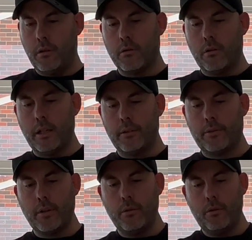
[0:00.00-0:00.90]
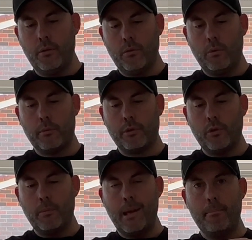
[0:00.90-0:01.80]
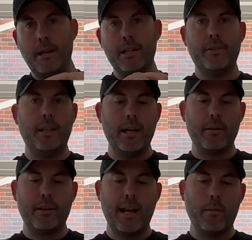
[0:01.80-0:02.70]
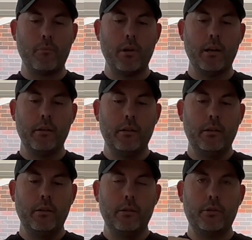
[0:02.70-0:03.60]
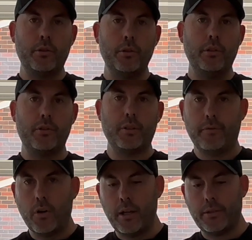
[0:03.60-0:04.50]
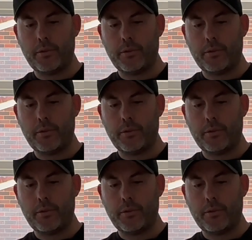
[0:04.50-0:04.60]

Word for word: All right, so we want to talk about mounting our camera to this device.